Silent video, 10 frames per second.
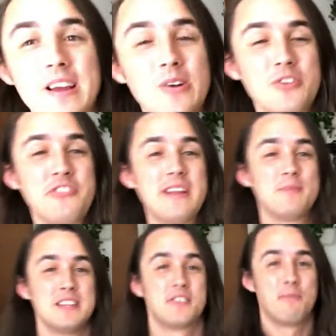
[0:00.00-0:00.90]
ordered him a
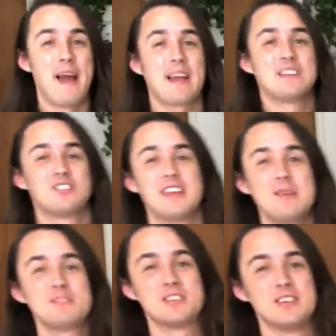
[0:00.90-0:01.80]
little package on
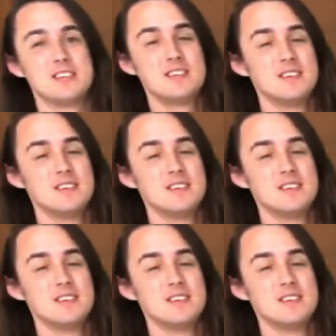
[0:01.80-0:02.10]
Amazon,